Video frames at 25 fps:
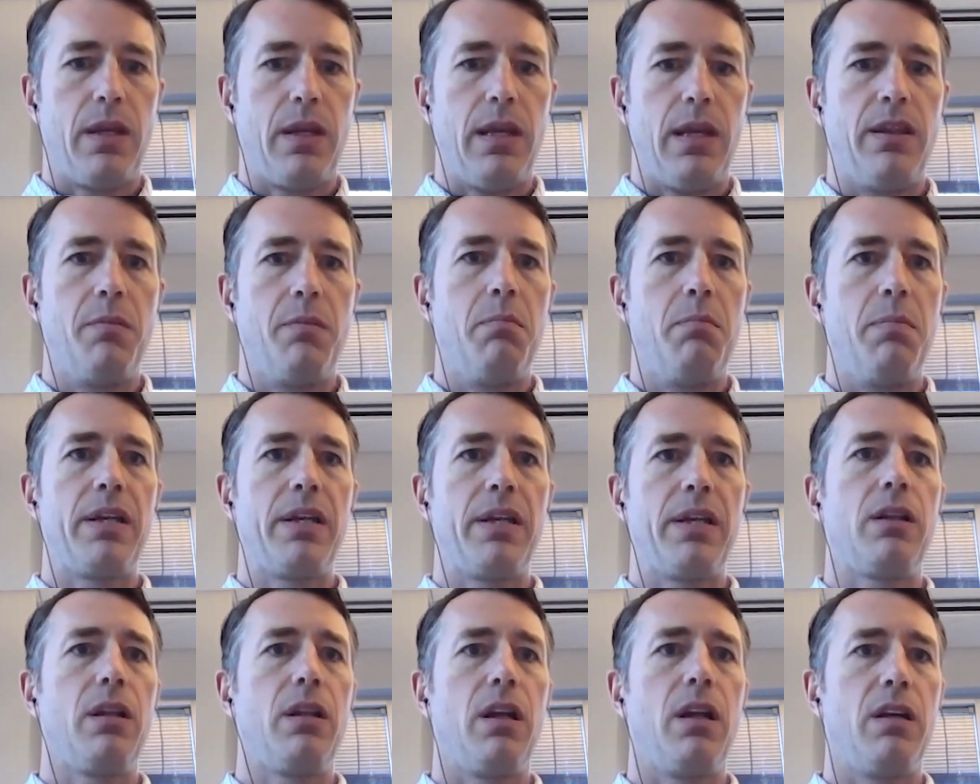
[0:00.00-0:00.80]
in the
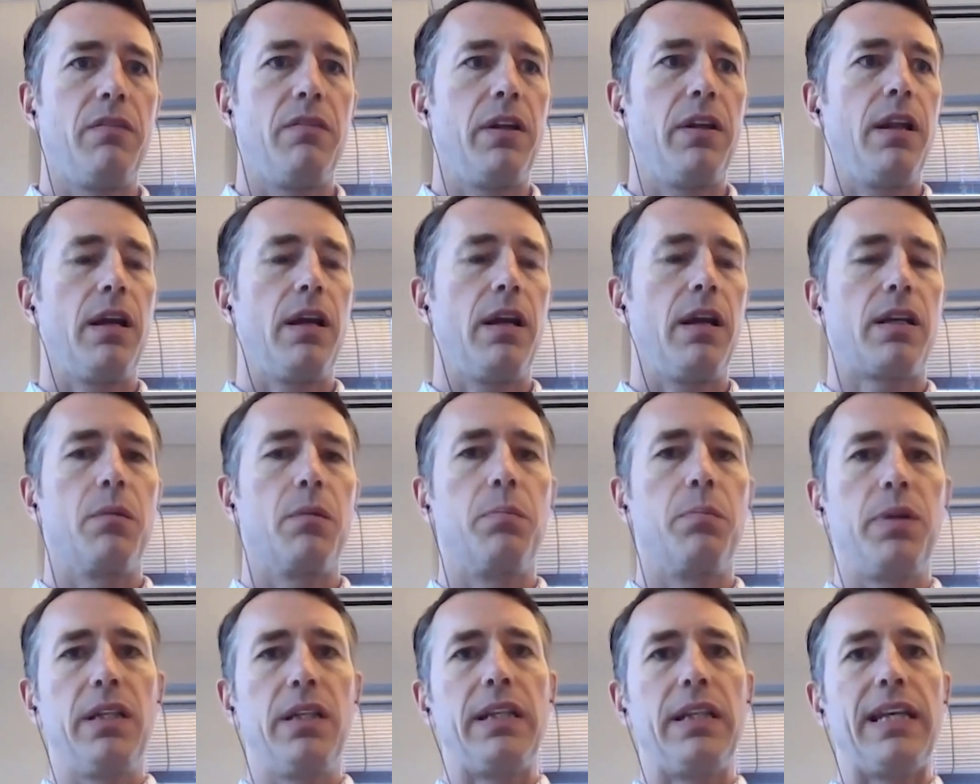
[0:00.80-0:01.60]
middle of a
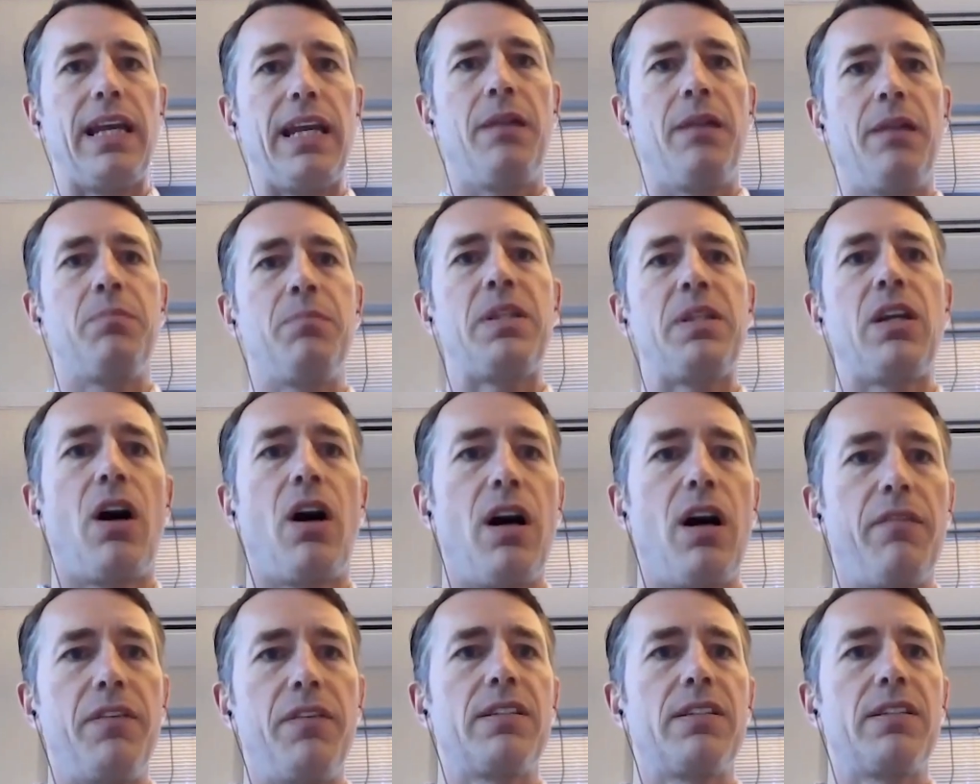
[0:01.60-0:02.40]
completely empty
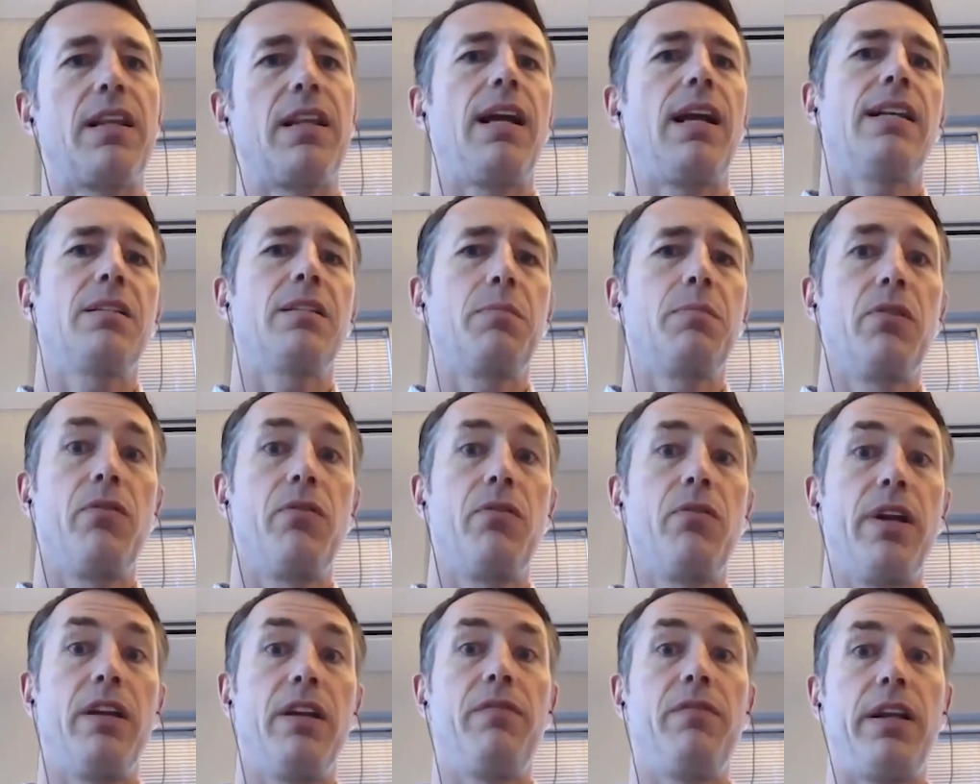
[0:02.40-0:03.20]
office that hasn't
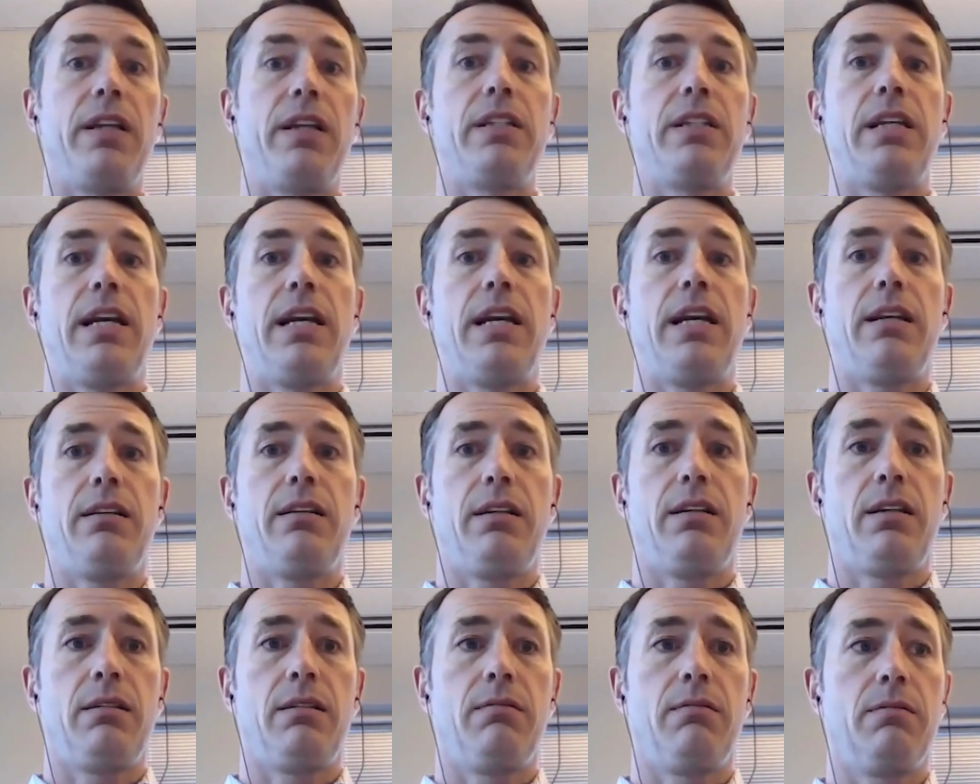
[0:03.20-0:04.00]
been renovated yet
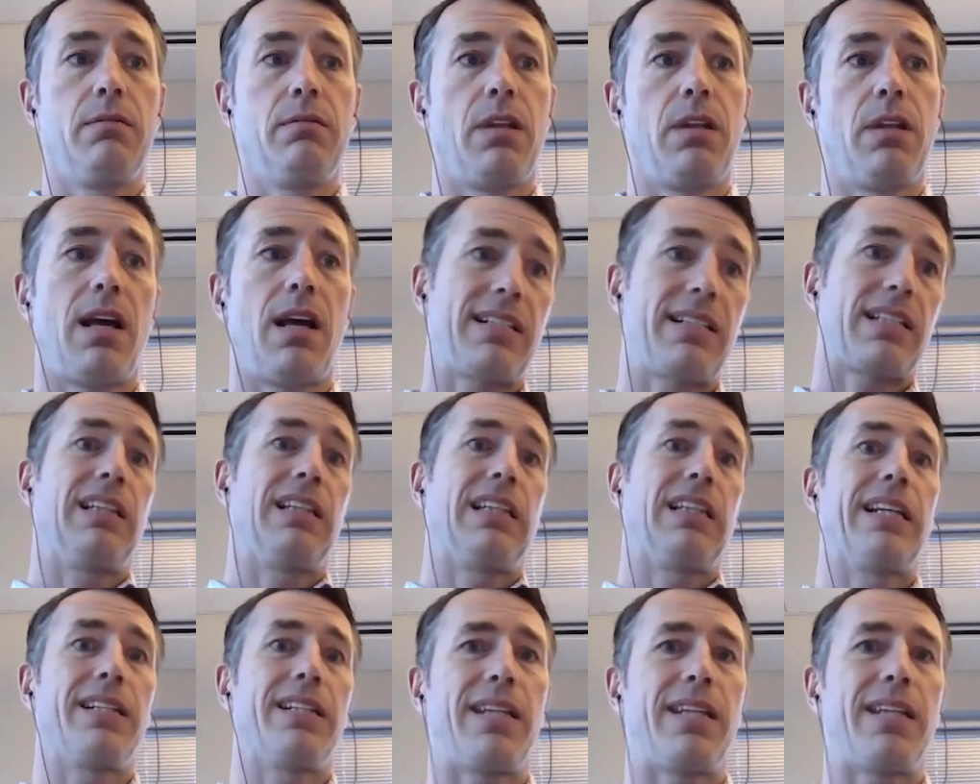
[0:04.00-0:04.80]
in Las
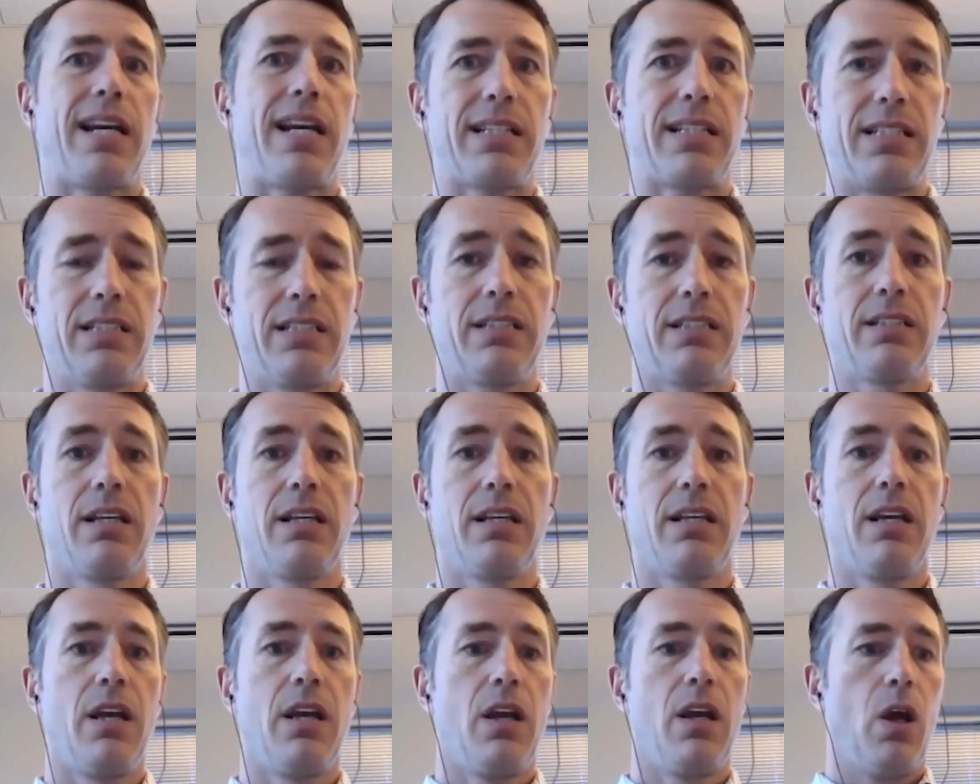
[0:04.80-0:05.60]
Colinas,
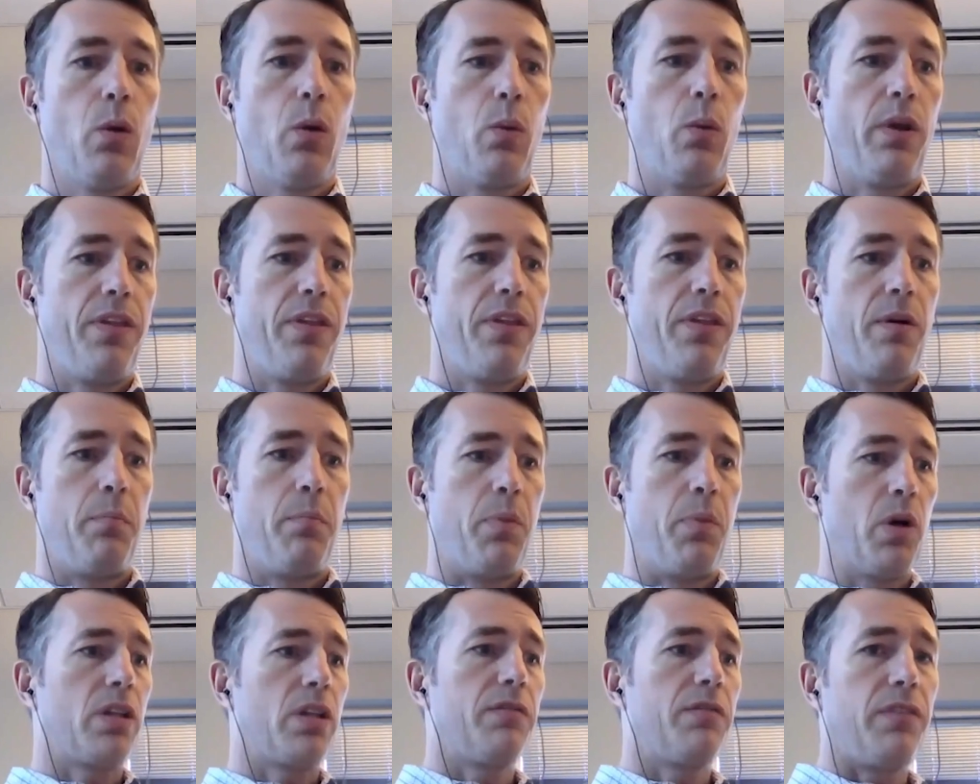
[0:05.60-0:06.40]
Texas, with a
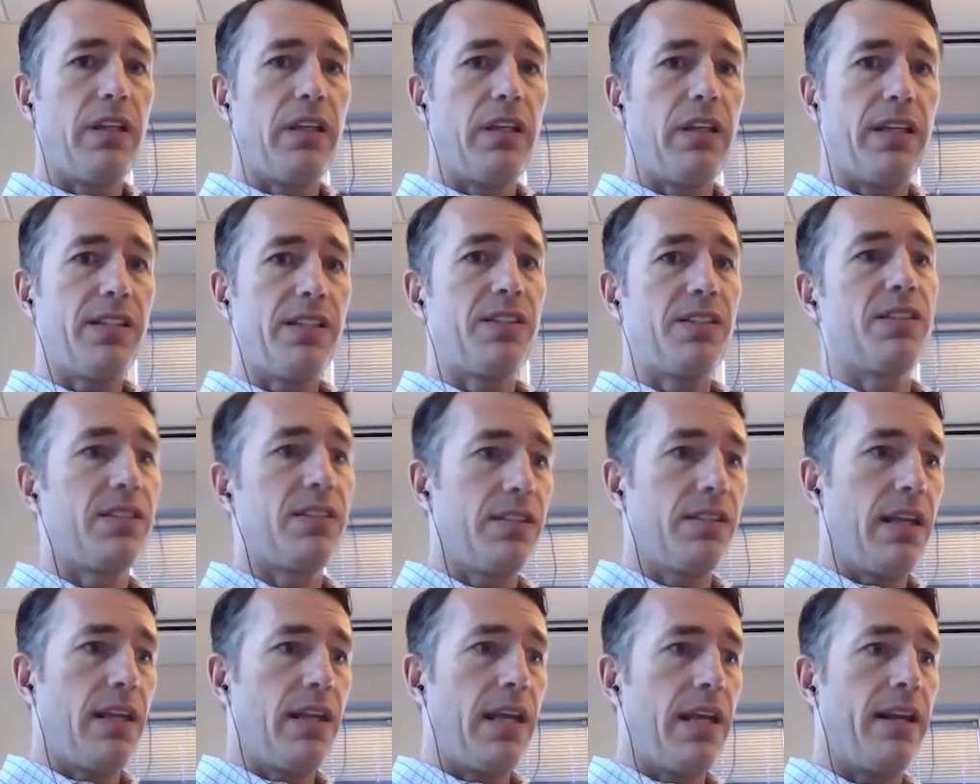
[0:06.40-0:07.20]
book of
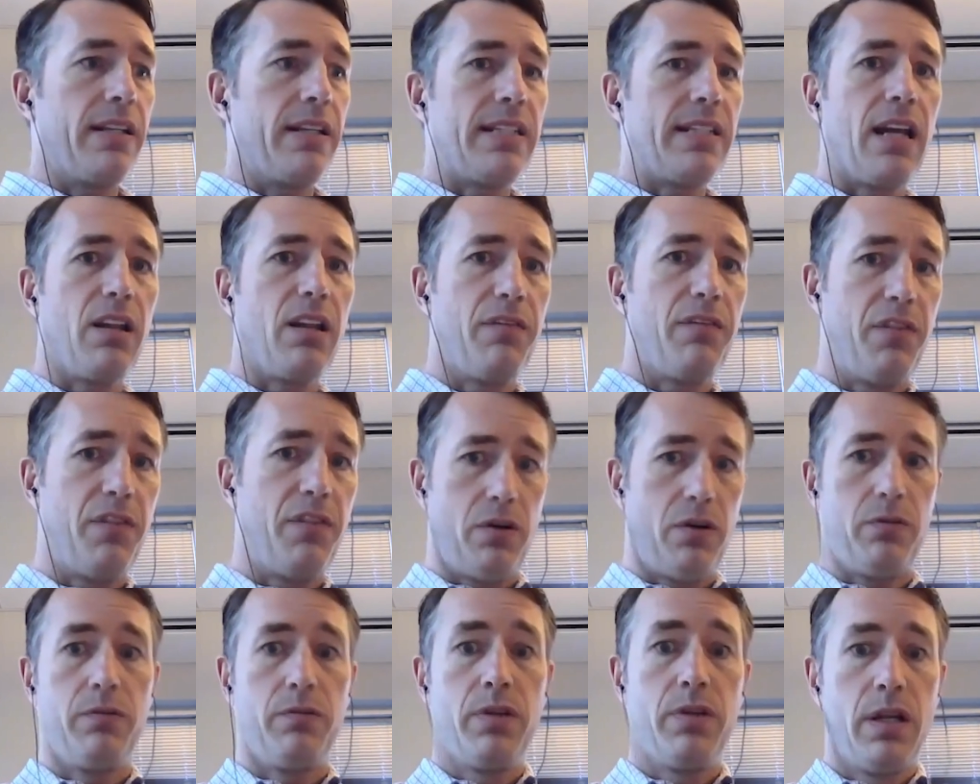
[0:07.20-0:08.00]
lists and a
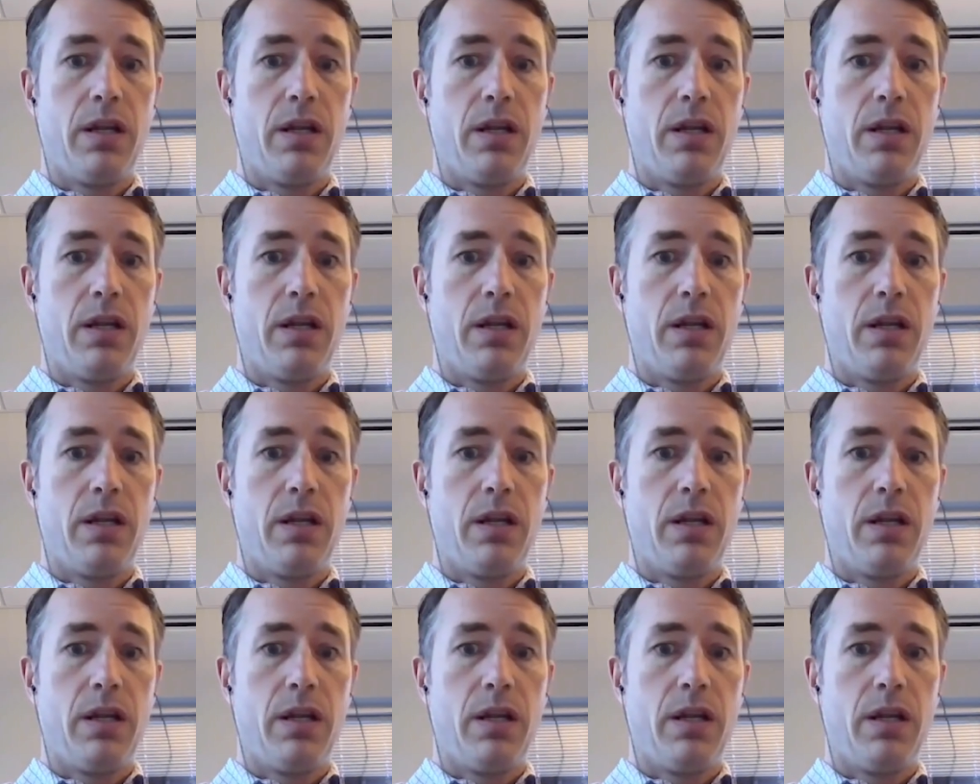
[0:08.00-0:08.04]
telephone.